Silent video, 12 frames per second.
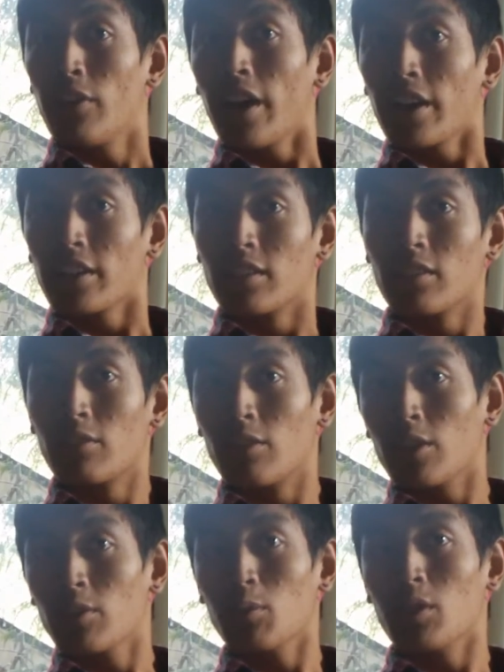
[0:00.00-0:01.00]
fact,
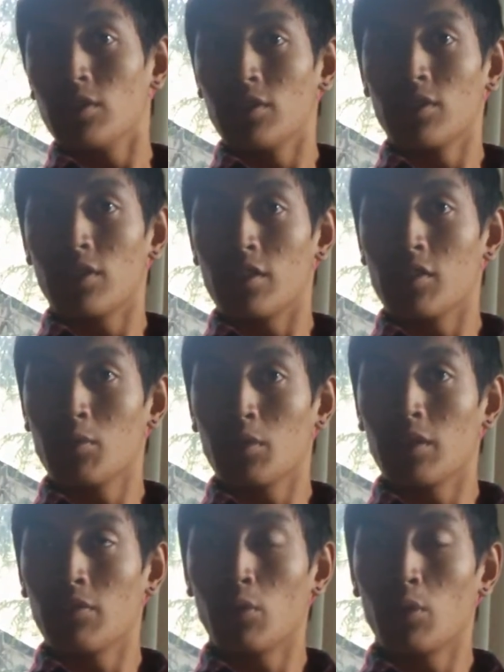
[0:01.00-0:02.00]
Russell Wilson started
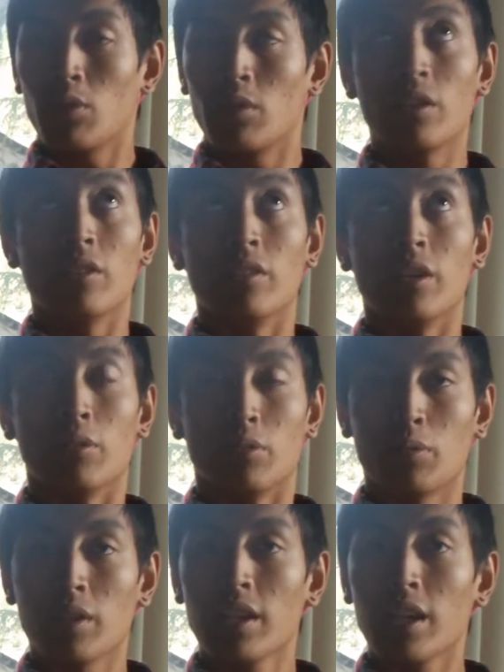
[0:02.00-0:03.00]
20
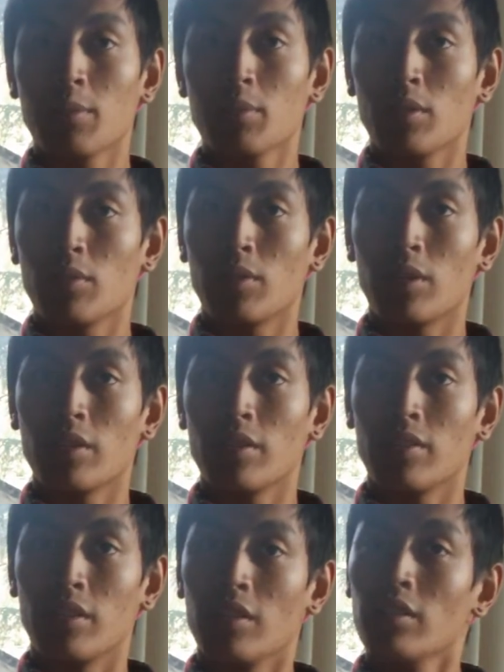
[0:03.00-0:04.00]
games so far
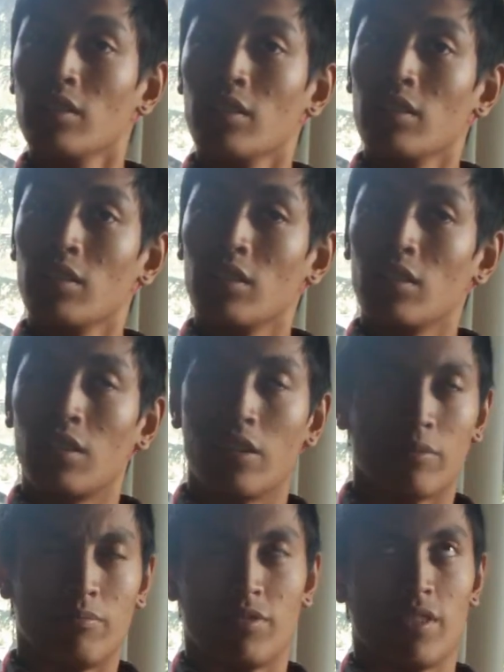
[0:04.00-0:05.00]
this year.
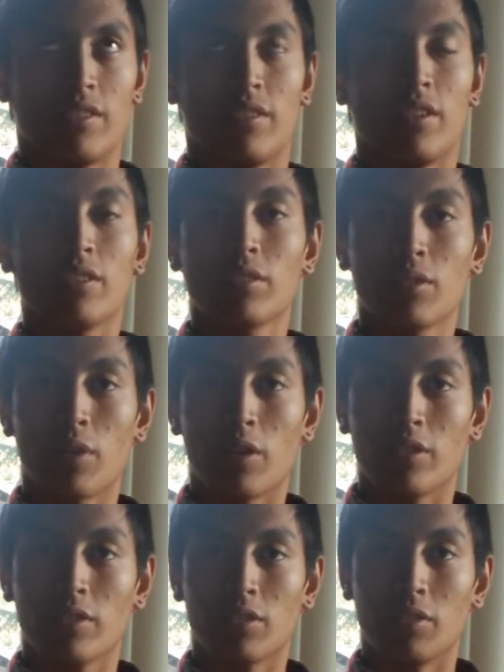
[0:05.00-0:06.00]
So far
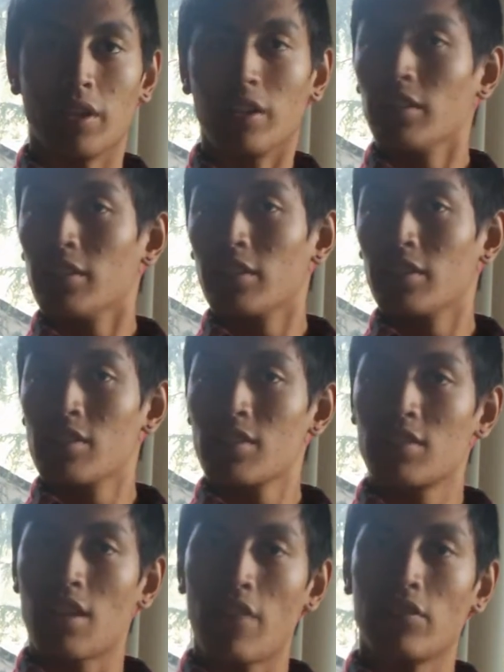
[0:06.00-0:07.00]
in his career.
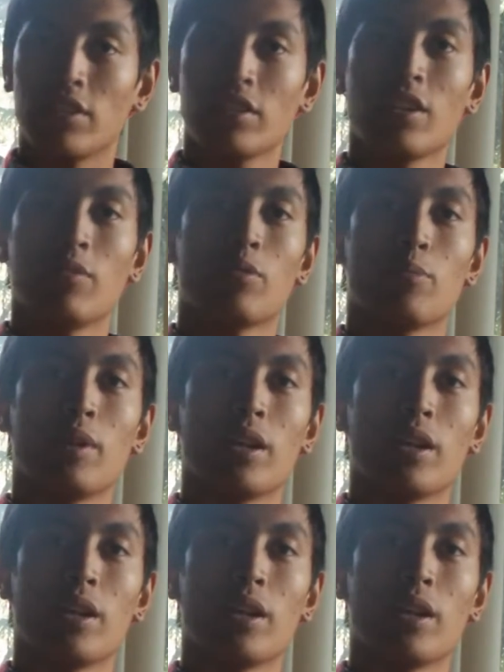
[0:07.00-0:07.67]
7 come from